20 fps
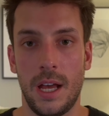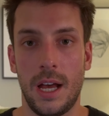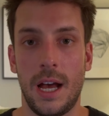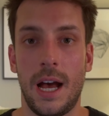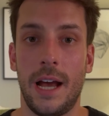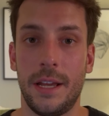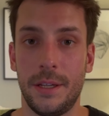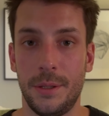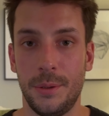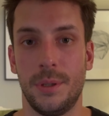
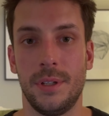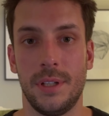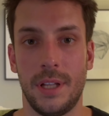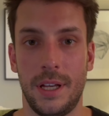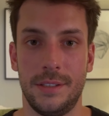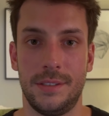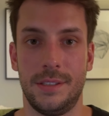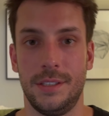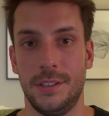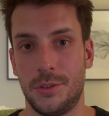I
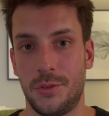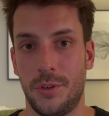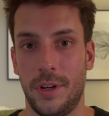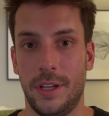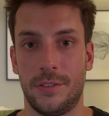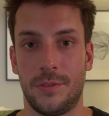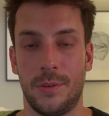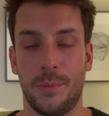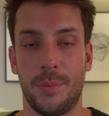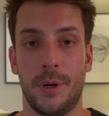utilize these
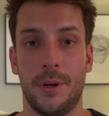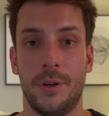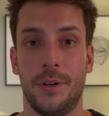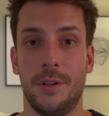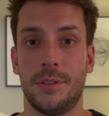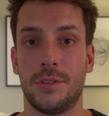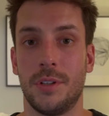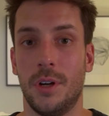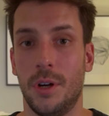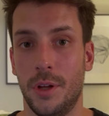transfer
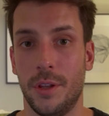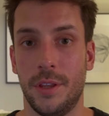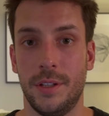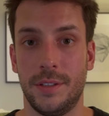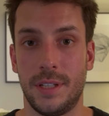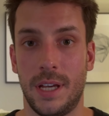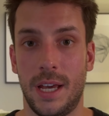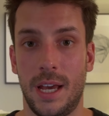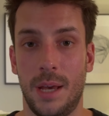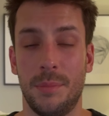partners all the
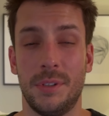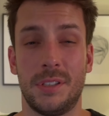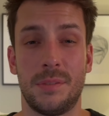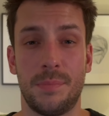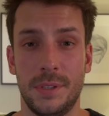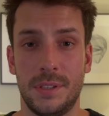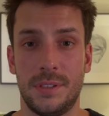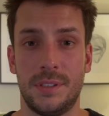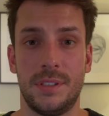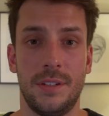time,
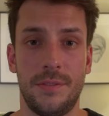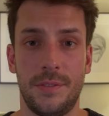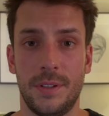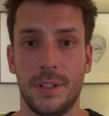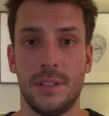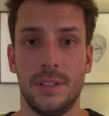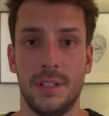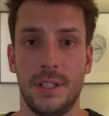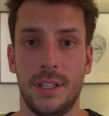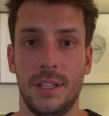
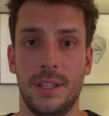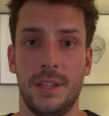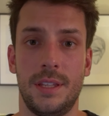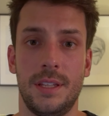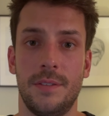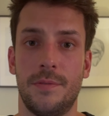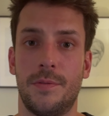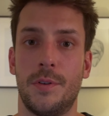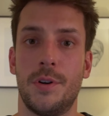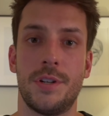specifically
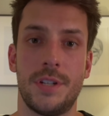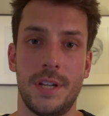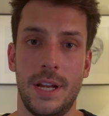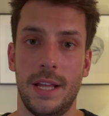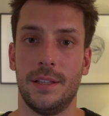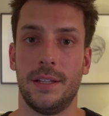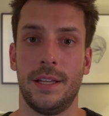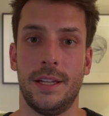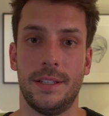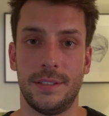the Virgin
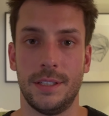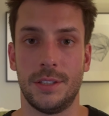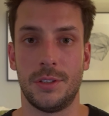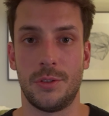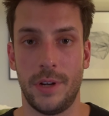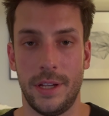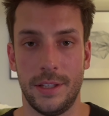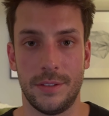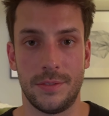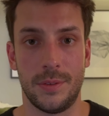Atlantic
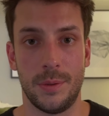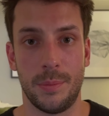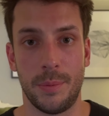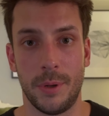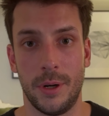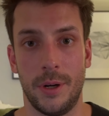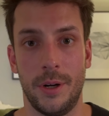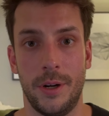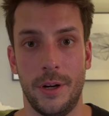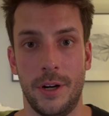transfer
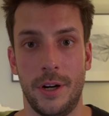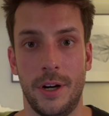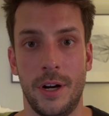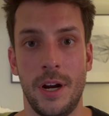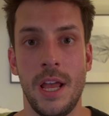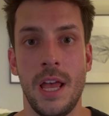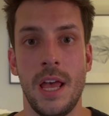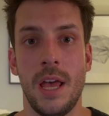partner,